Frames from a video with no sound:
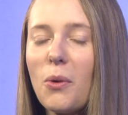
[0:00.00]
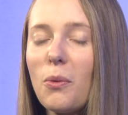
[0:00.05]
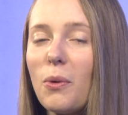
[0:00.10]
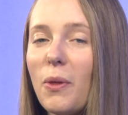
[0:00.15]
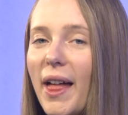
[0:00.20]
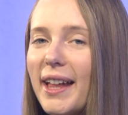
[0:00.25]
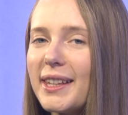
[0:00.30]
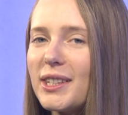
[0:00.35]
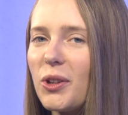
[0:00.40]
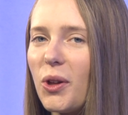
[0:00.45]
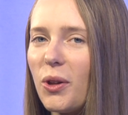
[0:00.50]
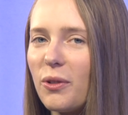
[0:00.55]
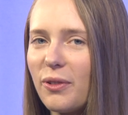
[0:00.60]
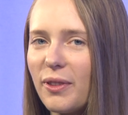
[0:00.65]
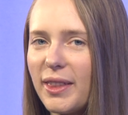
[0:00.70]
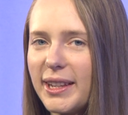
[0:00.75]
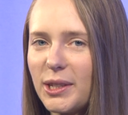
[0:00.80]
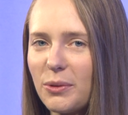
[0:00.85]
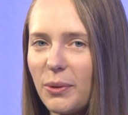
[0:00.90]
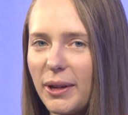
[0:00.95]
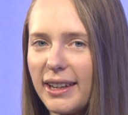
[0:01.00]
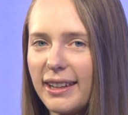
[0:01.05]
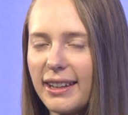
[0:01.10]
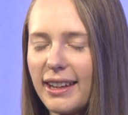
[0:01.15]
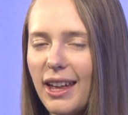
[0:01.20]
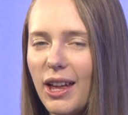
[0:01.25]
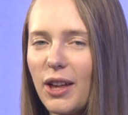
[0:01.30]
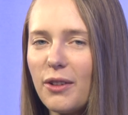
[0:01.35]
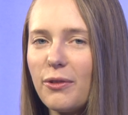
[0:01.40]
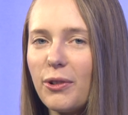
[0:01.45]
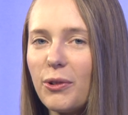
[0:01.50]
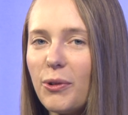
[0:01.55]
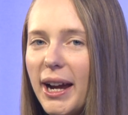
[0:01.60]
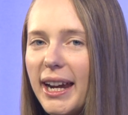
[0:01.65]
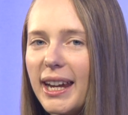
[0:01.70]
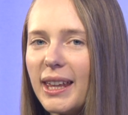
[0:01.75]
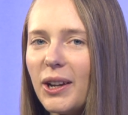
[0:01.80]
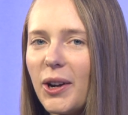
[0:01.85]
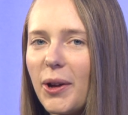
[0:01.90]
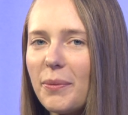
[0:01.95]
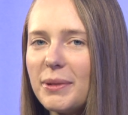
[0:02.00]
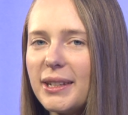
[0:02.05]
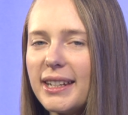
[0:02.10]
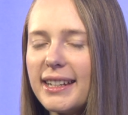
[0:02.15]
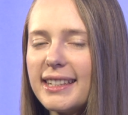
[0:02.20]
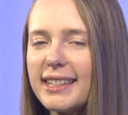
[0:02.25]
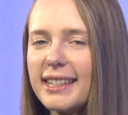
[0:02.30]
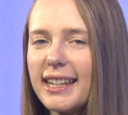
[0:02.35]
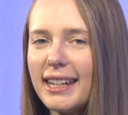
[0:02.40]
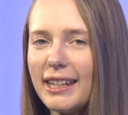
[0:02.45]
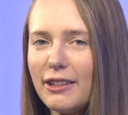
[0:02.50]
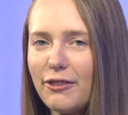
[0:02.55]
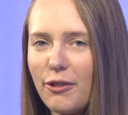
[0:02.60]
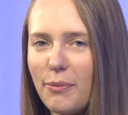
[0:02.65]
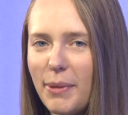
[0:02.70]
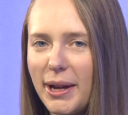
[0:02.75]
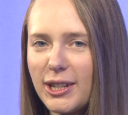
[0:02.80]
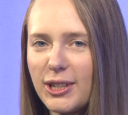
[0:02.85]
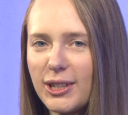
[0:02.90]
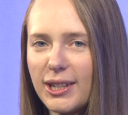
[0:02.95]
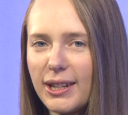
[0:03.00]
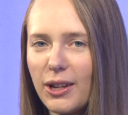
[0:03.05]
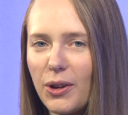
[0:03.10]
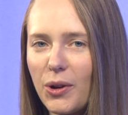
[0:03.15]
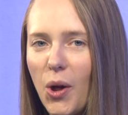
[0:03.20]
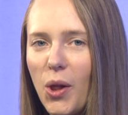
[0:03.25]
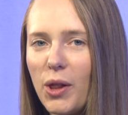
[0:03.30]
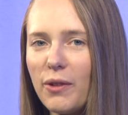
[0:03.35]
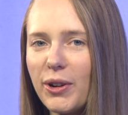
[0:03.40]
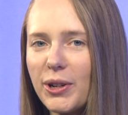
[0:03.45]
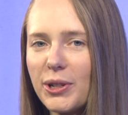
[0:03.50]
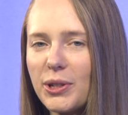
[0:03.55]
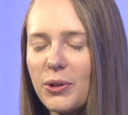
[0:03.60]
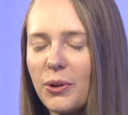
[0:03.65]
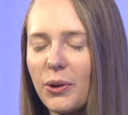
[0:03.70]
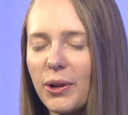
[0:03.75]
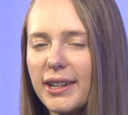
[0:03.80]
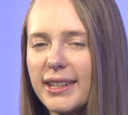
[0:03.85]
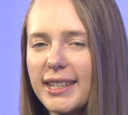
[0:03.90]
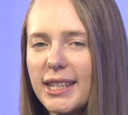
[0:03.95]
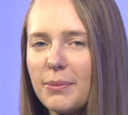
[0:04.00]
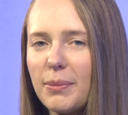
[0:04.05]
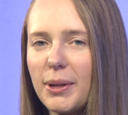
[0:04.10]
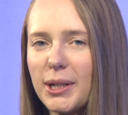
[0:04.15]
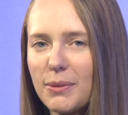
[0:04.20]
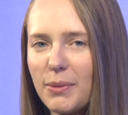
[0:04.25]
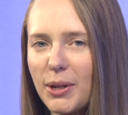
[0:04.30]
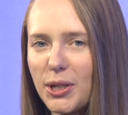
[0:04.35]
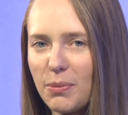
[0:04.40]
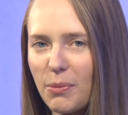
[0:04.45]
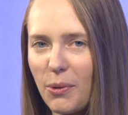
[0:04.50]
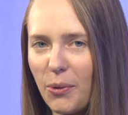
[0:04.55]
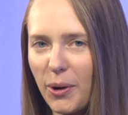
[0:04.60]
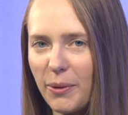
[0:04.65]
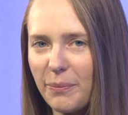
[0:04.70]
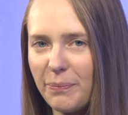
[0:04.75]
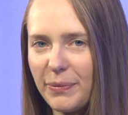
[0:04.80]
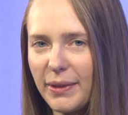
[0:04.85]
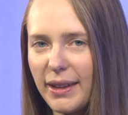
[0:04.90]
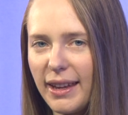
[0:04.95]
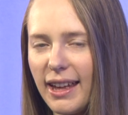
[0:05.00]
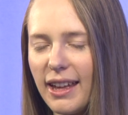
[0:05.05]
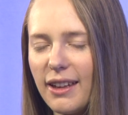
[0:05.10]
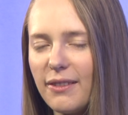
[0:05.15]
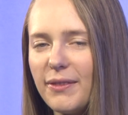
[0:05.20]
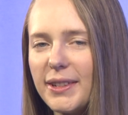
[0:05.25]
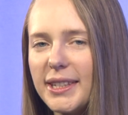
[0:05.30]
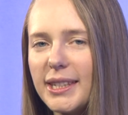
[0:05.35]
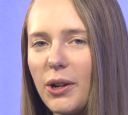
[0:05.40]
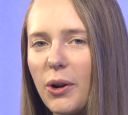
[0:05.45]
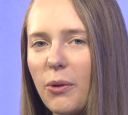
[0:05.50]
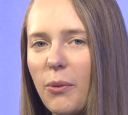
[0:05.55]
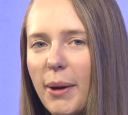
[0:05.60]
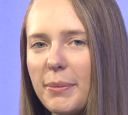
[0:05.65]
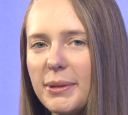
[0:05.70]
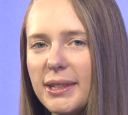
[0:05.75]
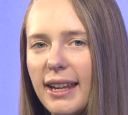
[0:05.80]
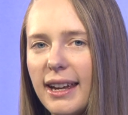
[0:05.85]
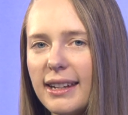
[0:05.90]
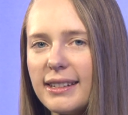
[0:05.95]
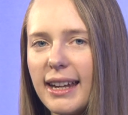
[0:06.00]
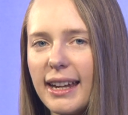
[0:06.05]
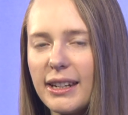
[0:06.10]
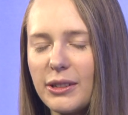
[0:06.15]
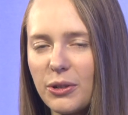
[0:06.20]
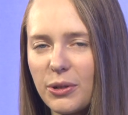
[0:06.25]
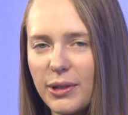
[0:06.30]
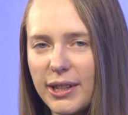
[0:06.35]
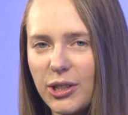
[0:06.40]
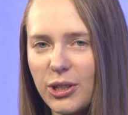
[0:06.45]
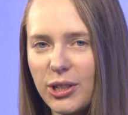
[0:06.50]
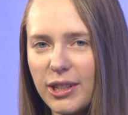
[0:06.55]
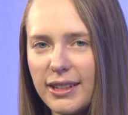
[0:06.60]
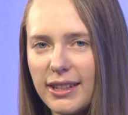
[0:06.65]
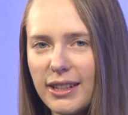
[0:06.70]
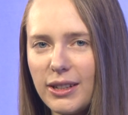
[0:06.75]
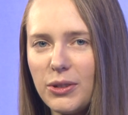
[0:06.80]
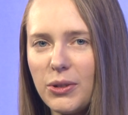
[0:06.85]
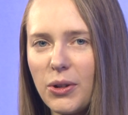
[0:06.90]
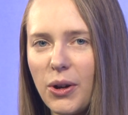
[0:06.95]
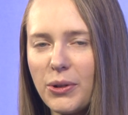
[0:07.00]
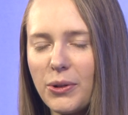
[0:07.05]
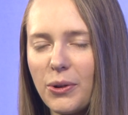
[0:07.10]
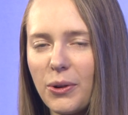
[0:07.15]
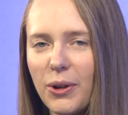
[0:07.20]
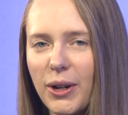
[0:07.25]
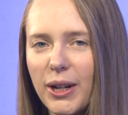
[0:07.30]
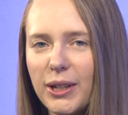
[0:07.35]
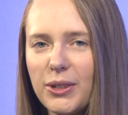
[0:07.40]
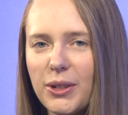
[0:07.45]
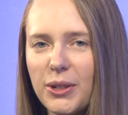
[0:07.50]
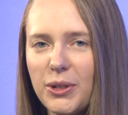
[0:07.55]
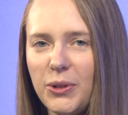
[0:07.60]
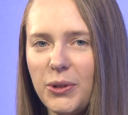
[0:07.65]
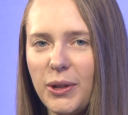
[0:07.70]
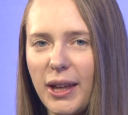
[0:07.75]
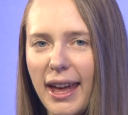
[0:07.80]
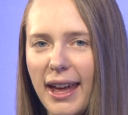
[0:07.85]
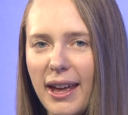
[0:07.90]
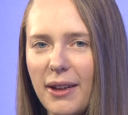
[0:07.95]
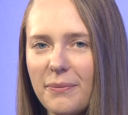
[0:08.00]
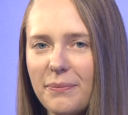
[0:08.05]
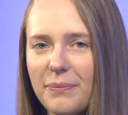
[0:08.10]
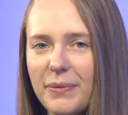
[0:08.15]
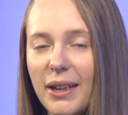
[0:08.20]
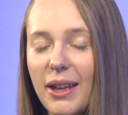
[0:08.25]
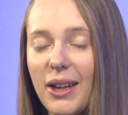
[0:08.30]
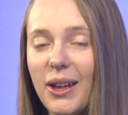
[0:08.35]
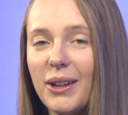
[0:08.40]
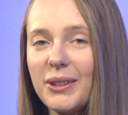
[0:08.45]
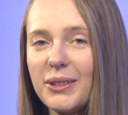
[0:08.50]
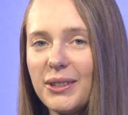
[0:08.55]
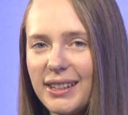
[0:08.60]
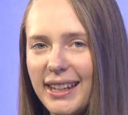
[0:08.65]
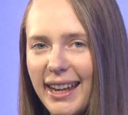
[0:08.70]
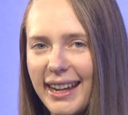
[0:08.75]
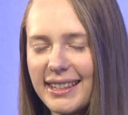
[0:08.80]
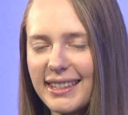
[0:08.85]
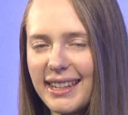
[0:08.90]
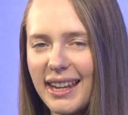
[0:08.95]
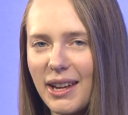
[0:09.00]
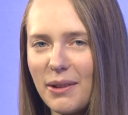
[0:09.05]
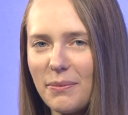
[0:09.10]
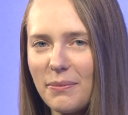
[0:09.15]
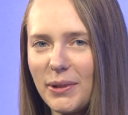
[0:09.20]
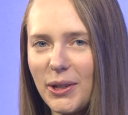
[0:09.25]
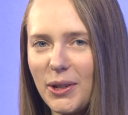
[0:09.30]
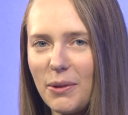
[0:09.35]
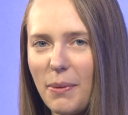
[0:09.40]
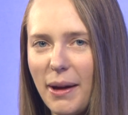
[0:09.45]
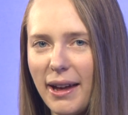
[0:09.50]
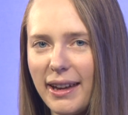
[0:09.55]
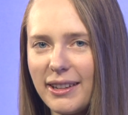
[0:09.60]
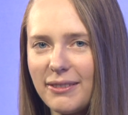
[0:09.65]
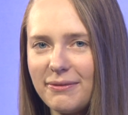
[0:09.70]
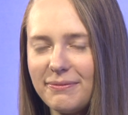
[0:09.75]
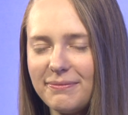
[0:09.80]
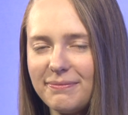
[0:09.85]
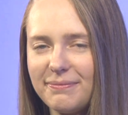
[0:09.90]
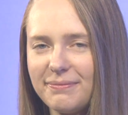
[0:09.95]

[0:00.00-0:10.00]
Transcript: Well, that's all for this week. For regular updates and information on all of our stories, plus much more, visit our website at christian.org.uk. Until next time, goodbye.